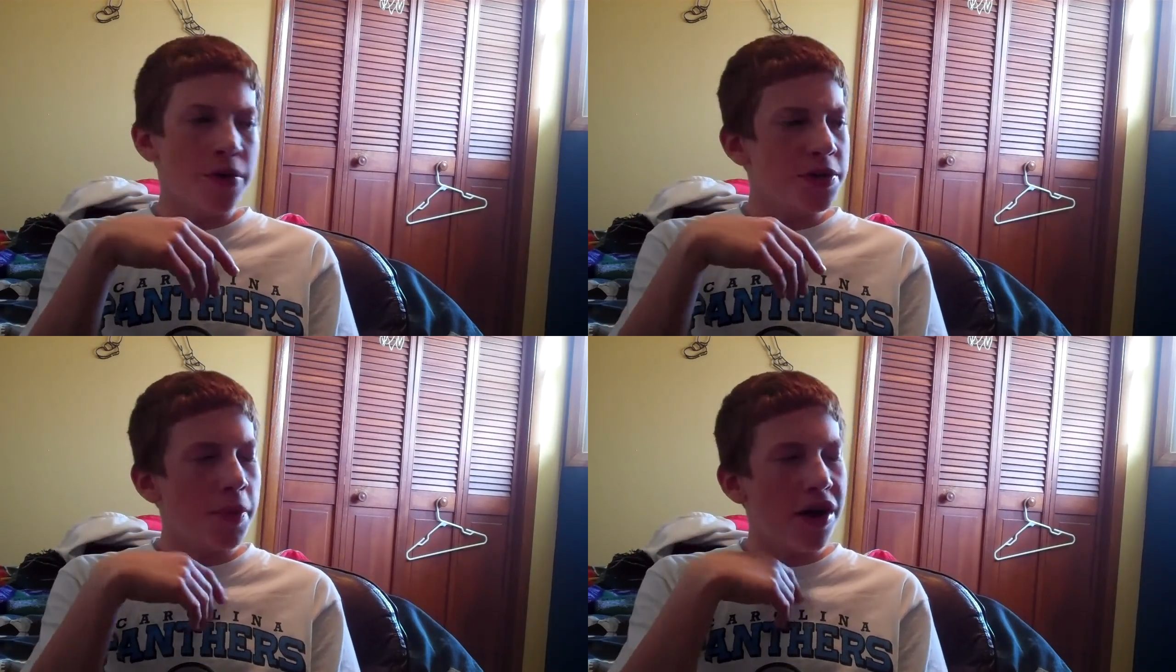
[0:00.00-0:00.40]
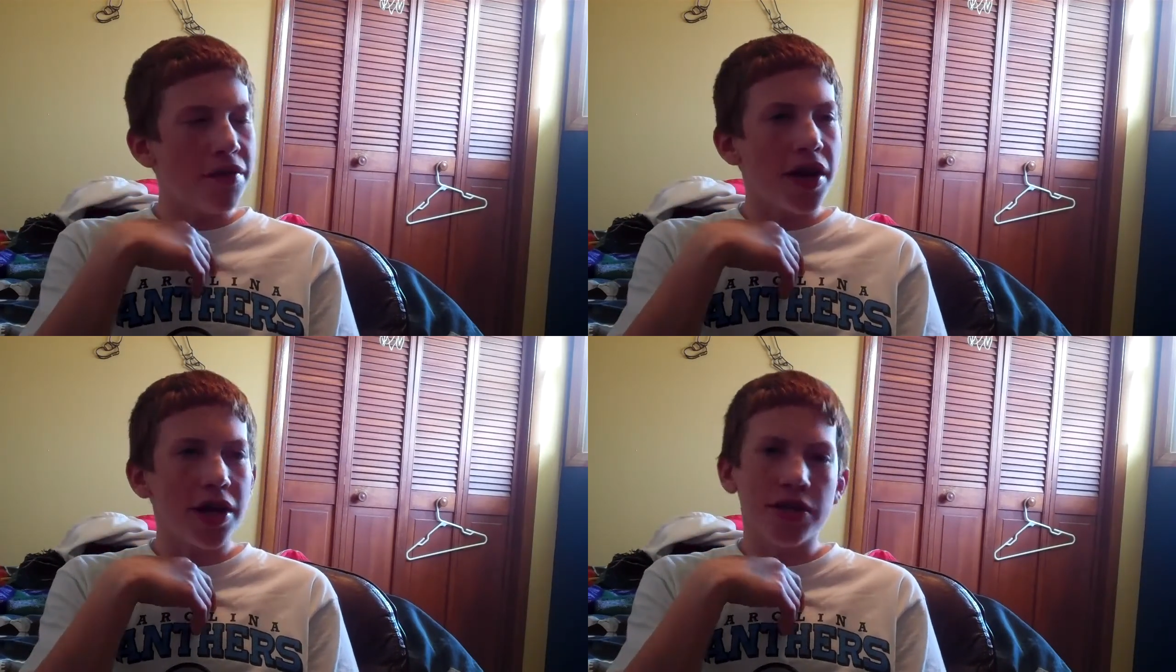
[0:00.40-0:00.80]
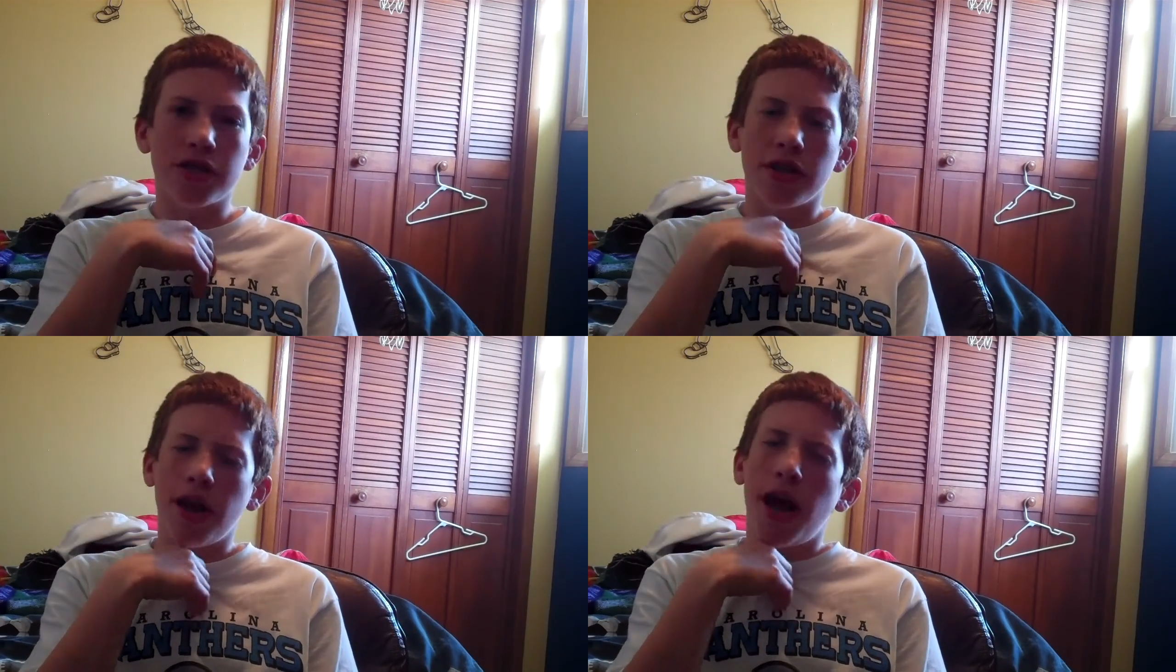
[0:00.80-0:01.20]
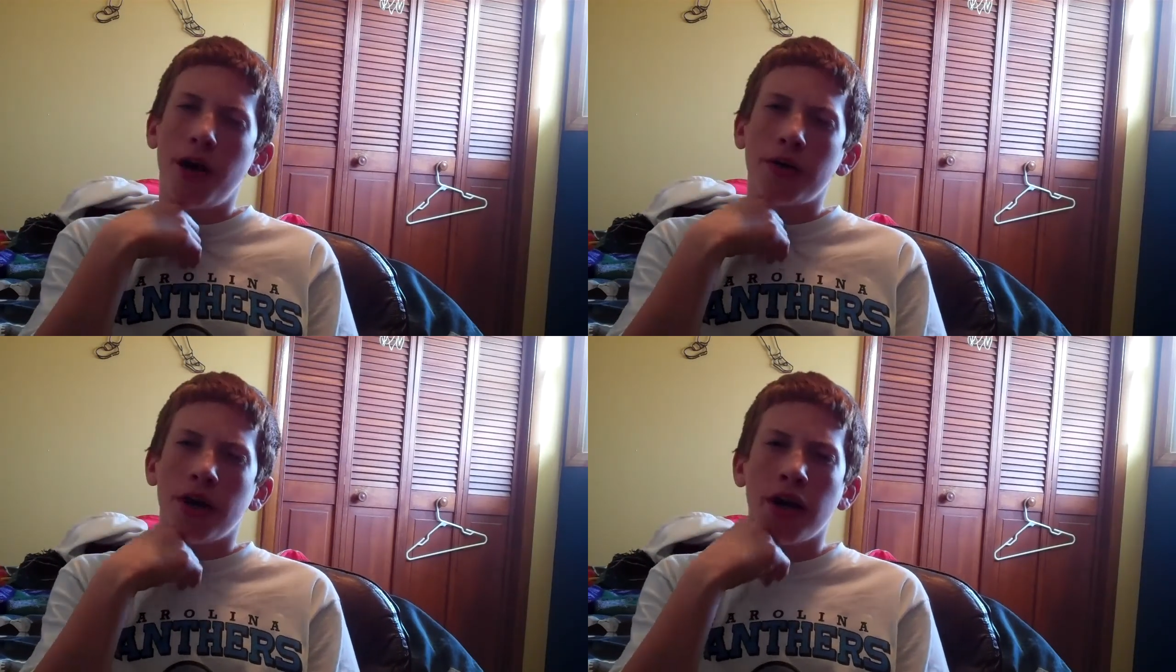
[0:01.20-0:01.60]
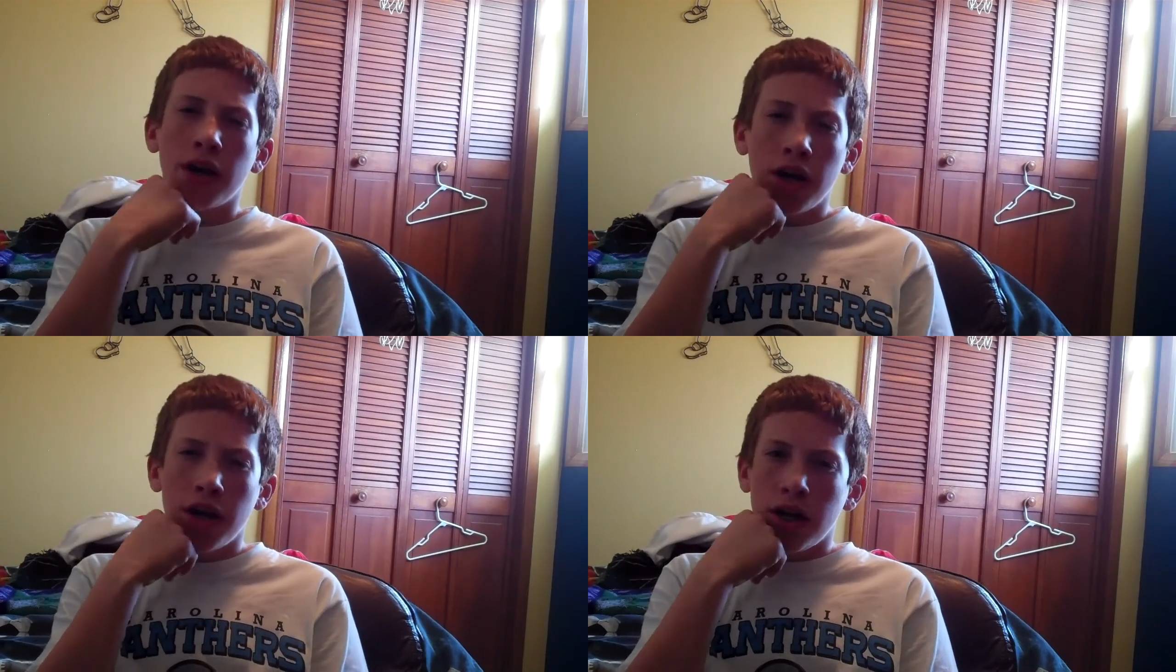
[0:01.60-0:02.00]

Chris Paul fans out there